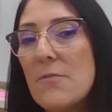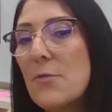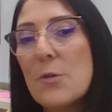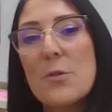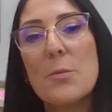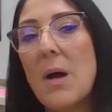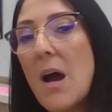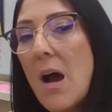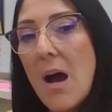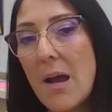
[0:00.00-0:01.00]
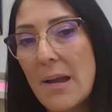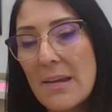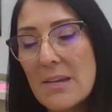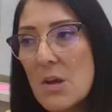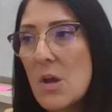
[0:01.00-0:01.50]
further
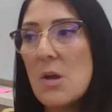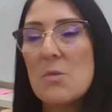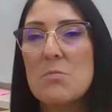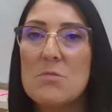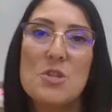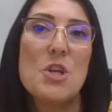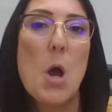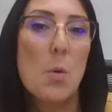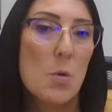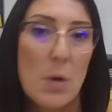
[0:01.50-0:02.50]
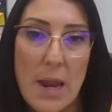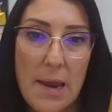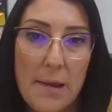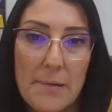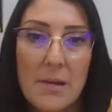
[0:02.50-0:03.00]
behind Joe who can.